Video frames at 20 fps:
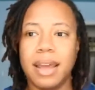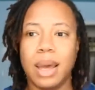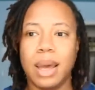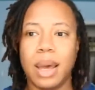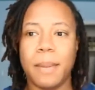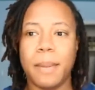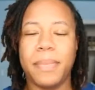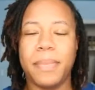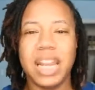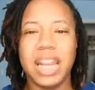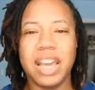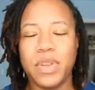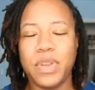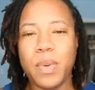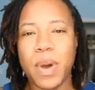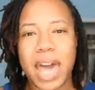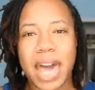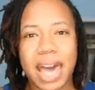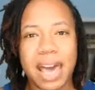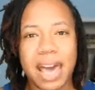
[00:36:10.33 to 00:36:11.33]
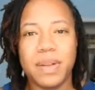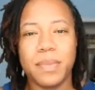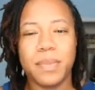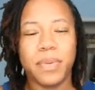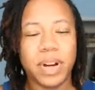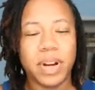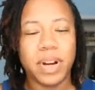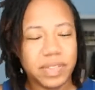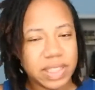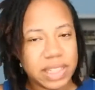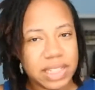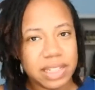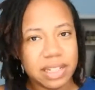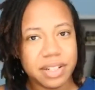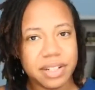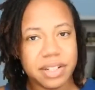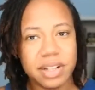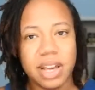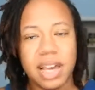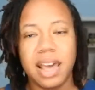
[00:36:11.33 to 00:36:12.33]
But if you have the
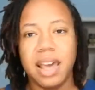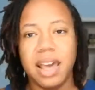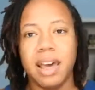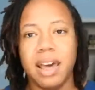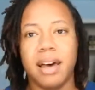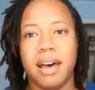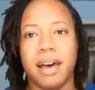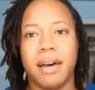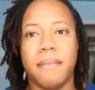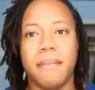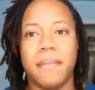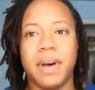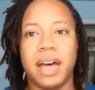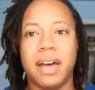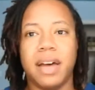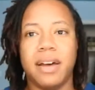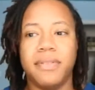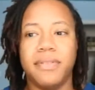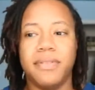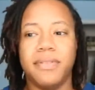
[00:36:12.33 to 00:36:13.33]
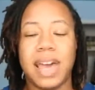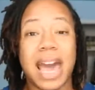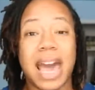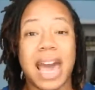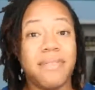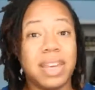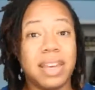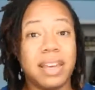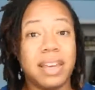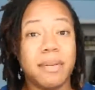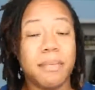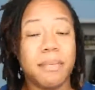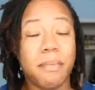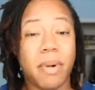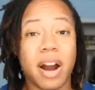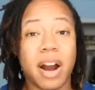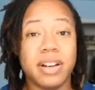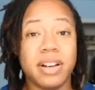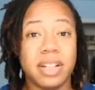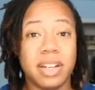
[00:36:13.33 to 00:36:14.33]
privilege of having
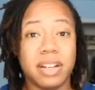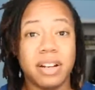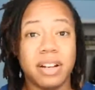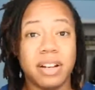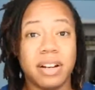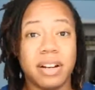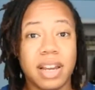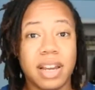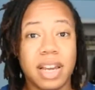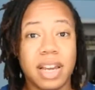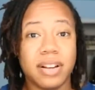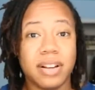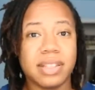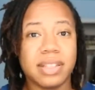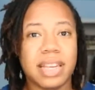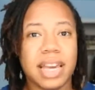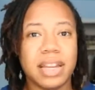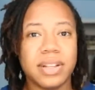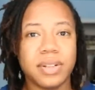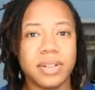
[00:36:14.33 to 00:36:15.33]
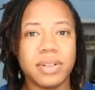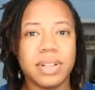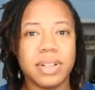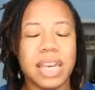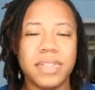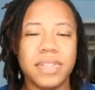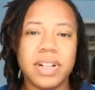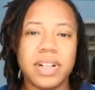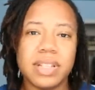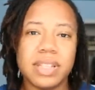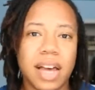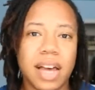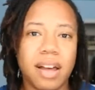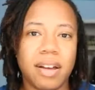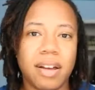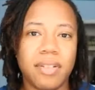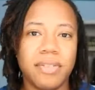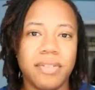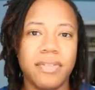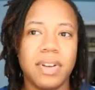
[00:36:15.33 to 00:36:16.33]
margin in your schedule, give
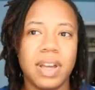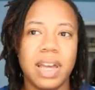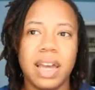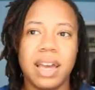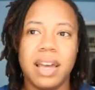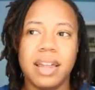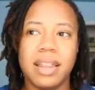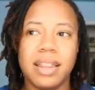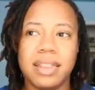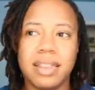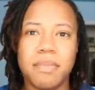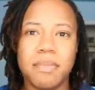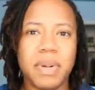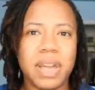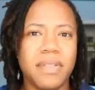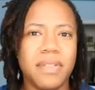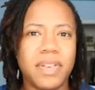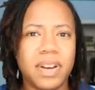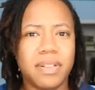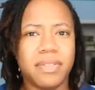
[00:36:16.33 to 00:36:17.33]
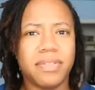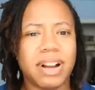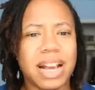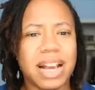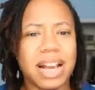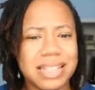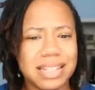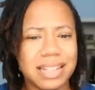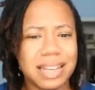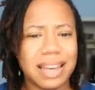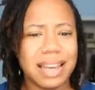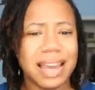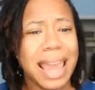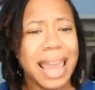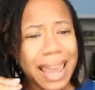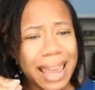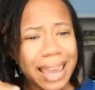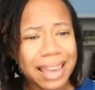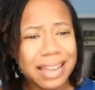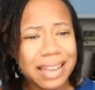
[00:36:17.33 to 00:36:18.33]
yourself the benefit of resting.
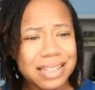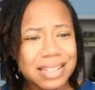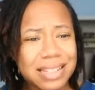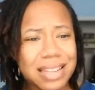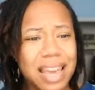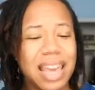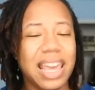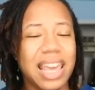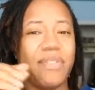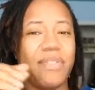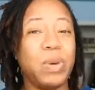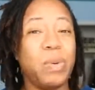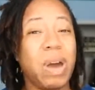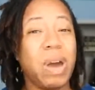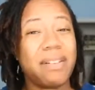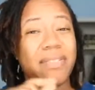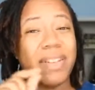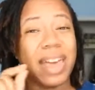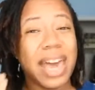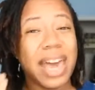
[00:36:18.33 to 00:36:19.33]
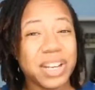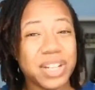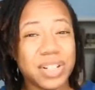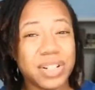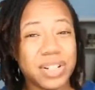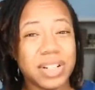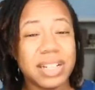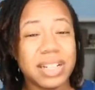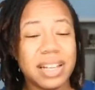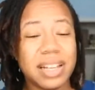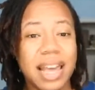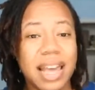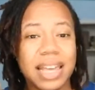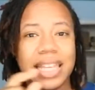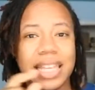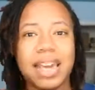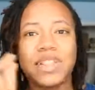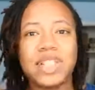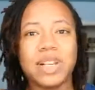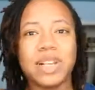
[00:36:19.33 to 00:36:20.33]
And if you have extra,
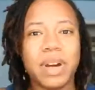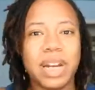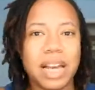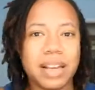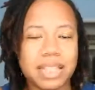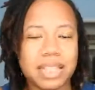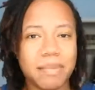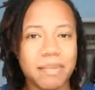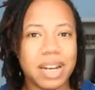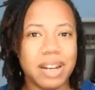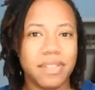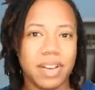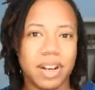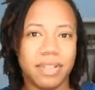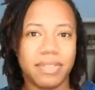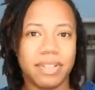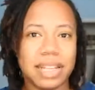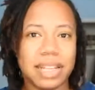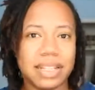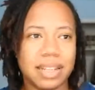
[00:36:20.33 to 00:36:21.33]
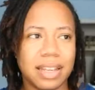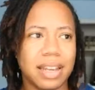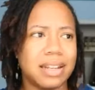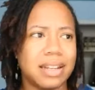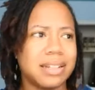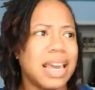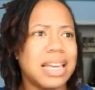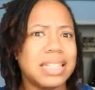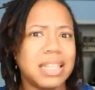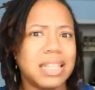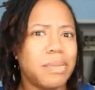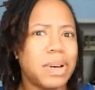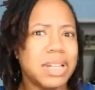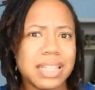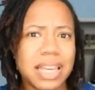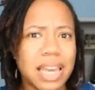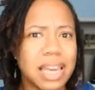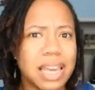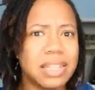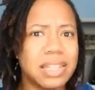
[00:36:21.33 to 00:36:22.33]
give someone else the benefit of resting. Take someone's
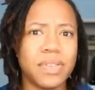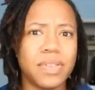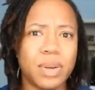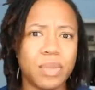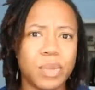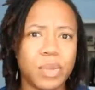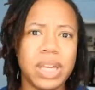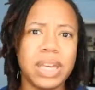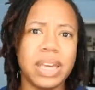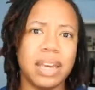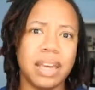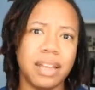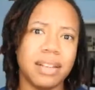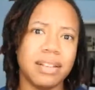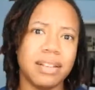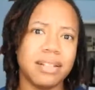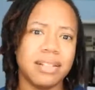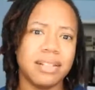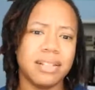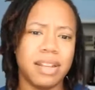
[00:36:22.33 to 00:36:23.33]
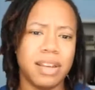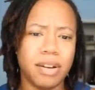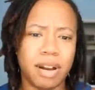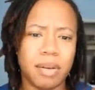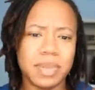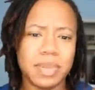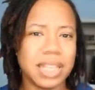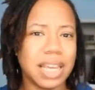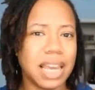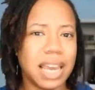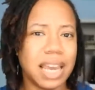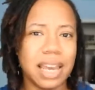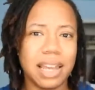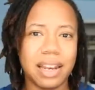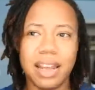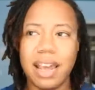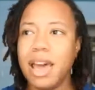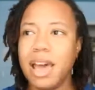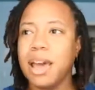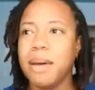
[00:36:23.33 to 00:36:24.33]
kids for the weekend. You know what I'm
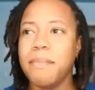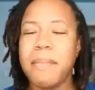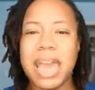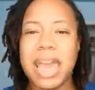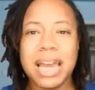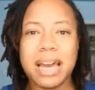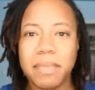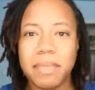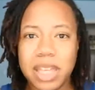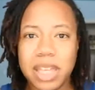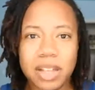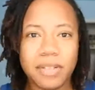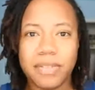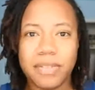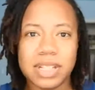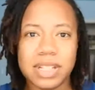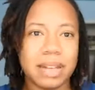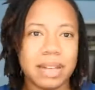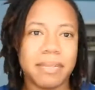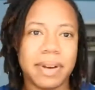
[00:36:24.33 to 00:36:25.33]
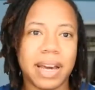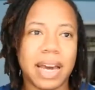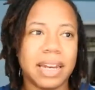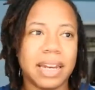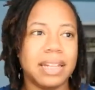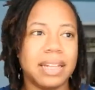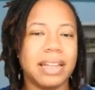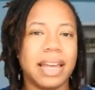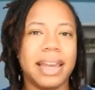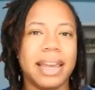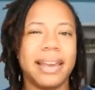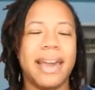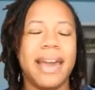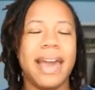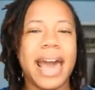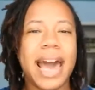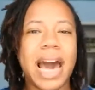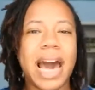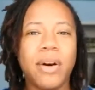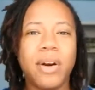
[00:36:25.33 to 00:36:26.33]
saying? Make a meal for somebody. Like,
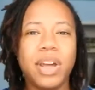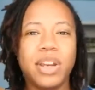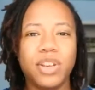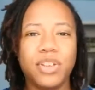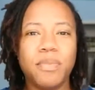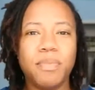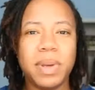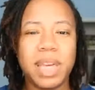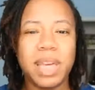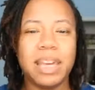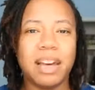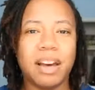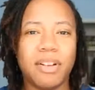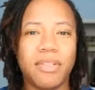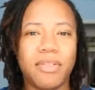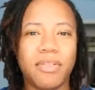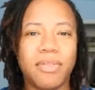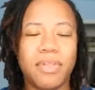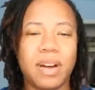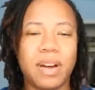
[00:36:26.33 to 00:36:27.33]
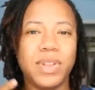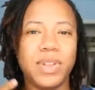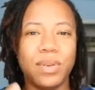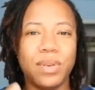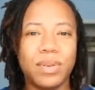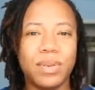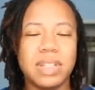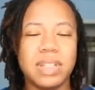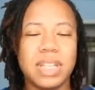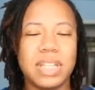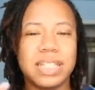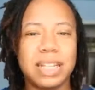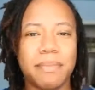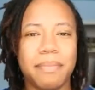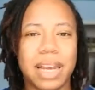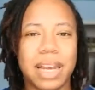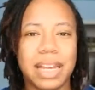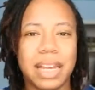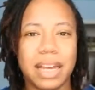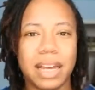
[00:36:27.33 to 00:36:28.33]
how can you be of use to
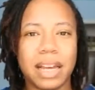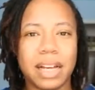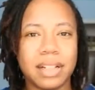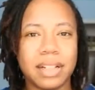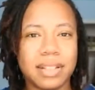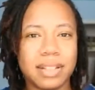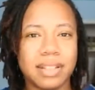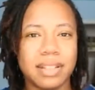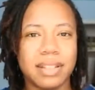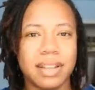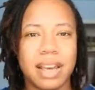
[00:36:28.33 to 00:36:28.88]
somebody else?